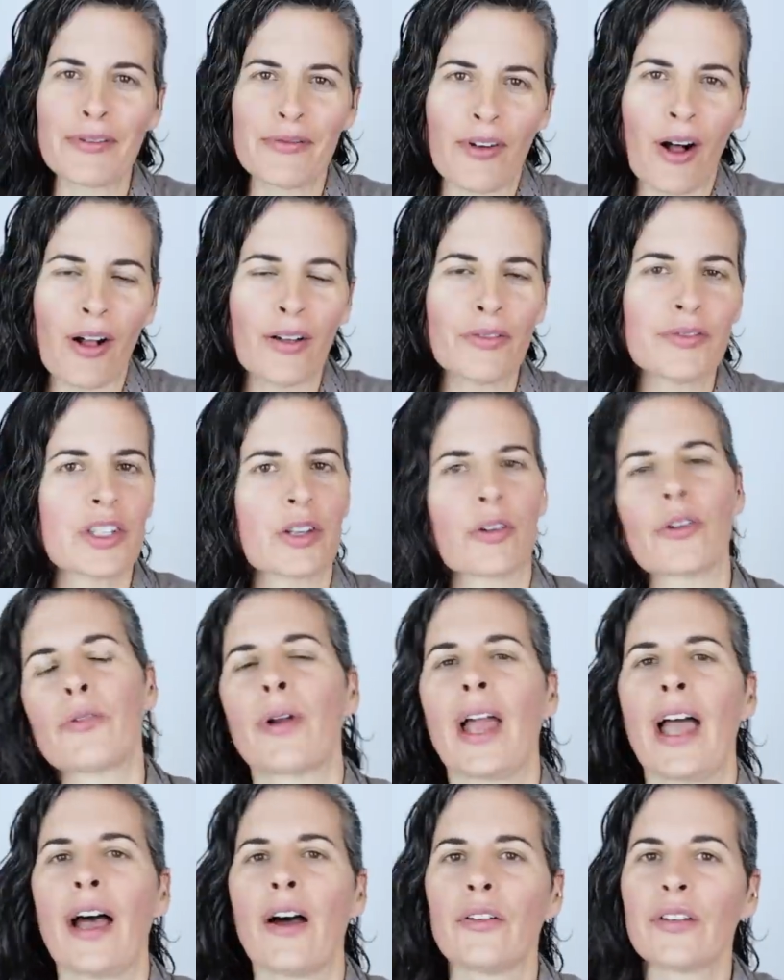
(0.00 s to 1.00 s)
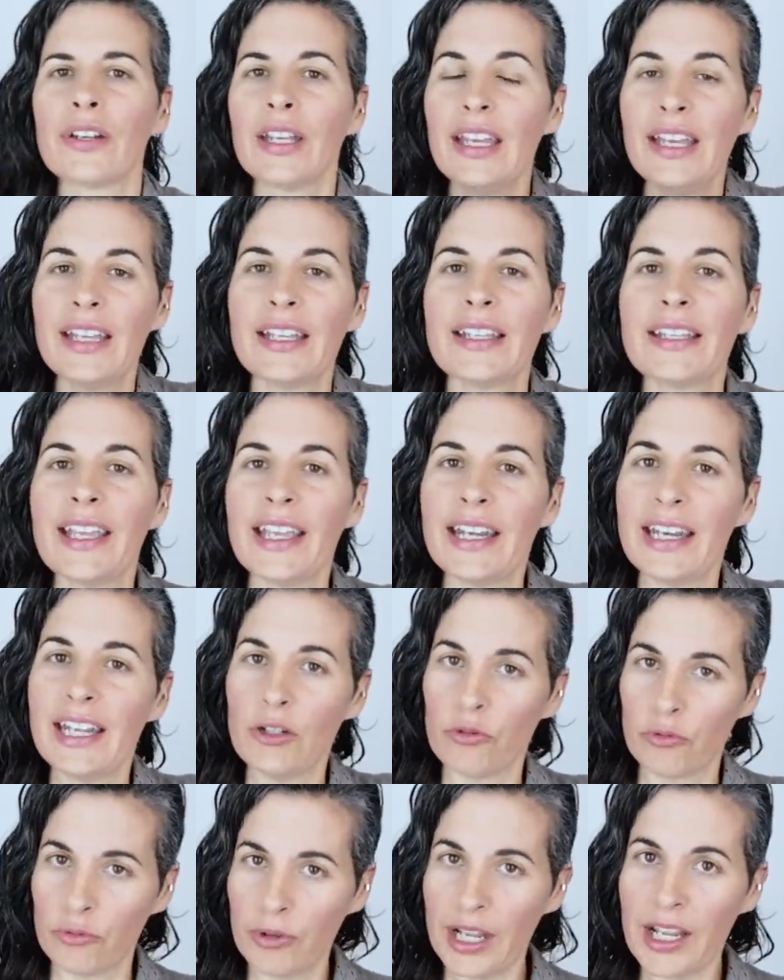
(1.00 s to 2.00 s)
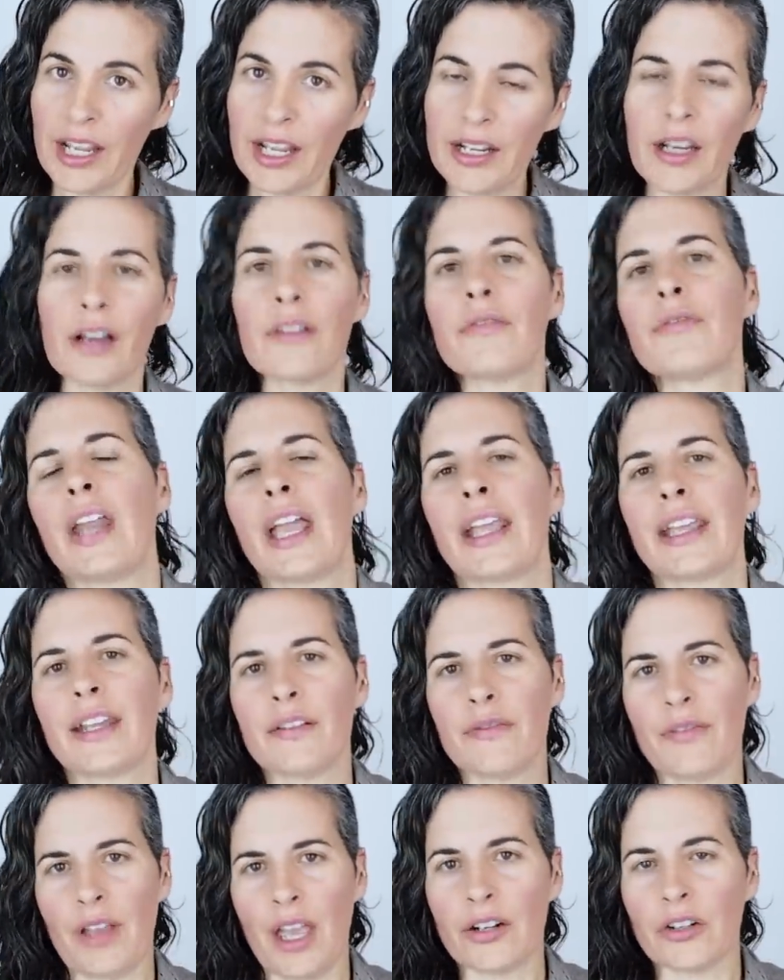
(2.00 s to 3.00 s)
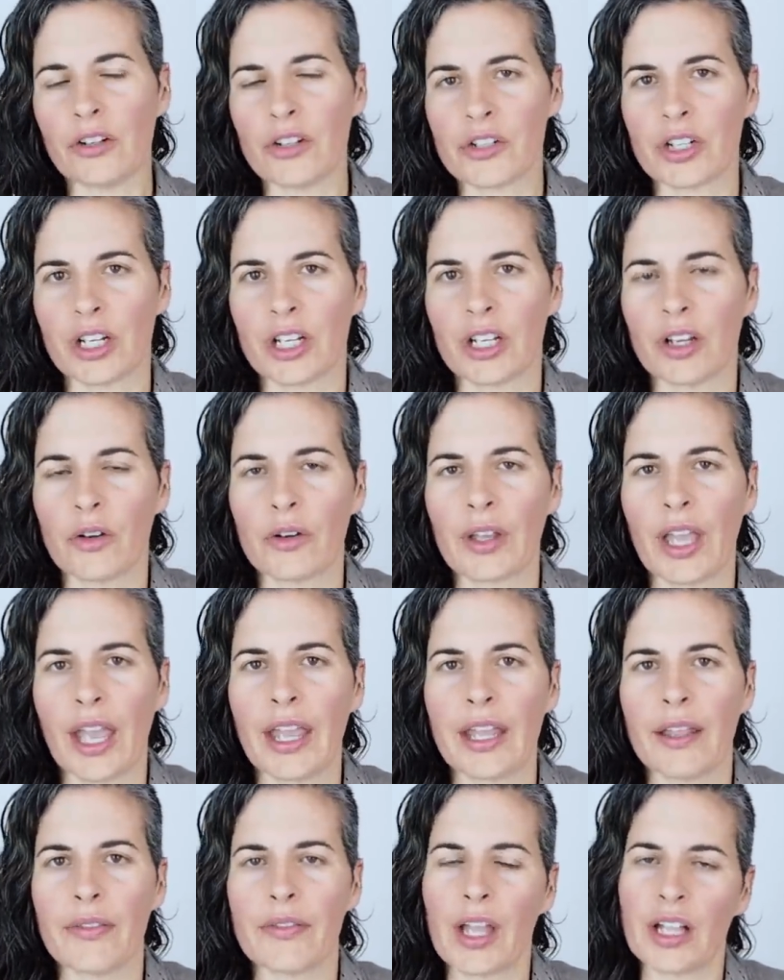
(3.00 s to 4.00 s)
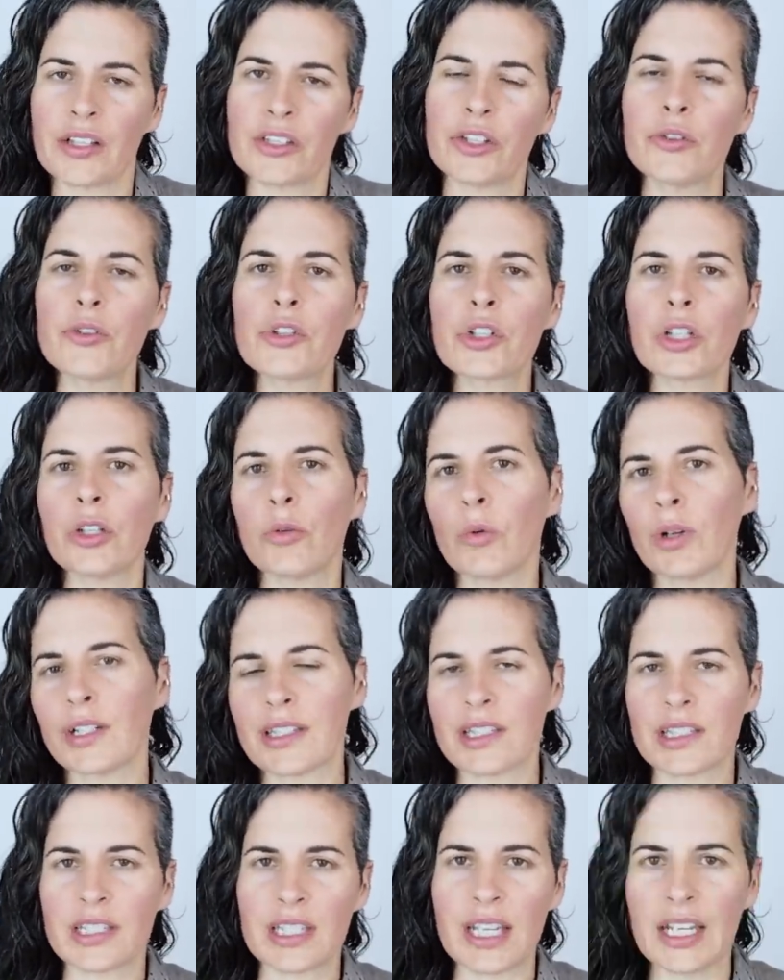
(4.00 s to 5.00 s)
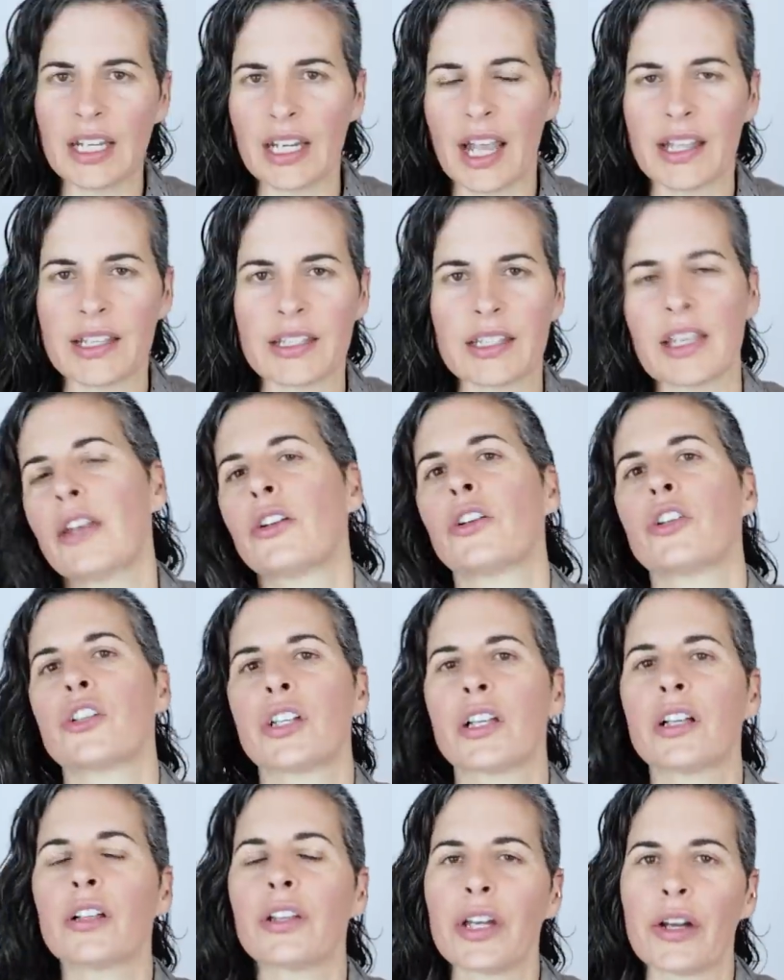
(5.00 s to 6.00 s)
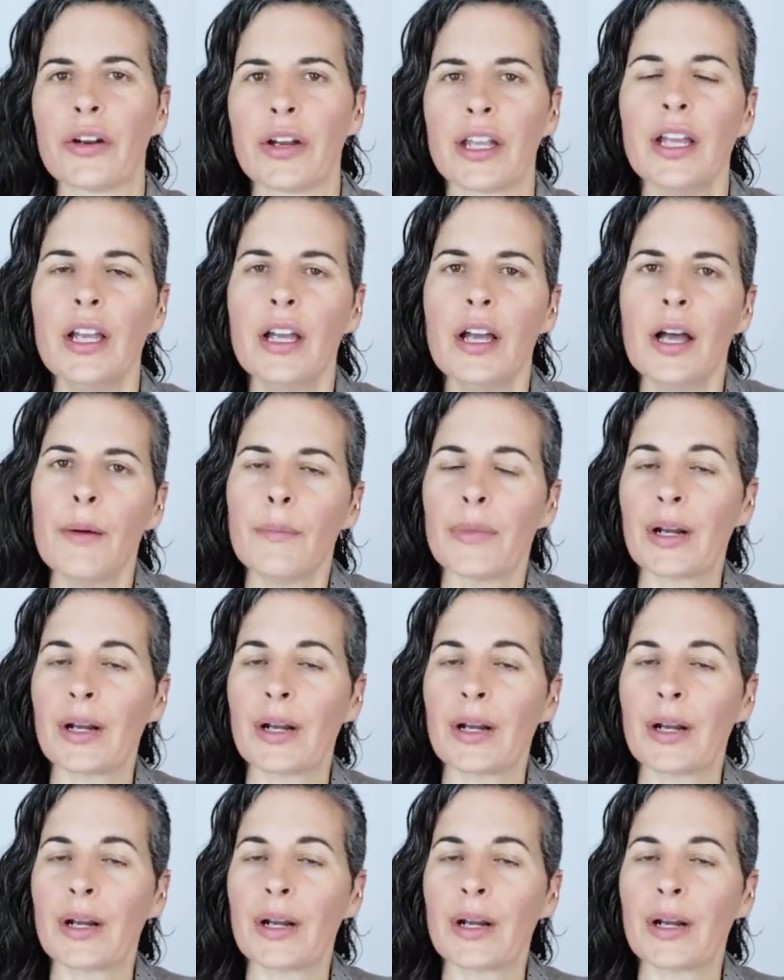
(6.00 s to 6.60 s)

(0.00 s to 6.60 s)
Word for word: revolves around getting rid of negative energy, okay? And that's usually what's seen as energy clearing.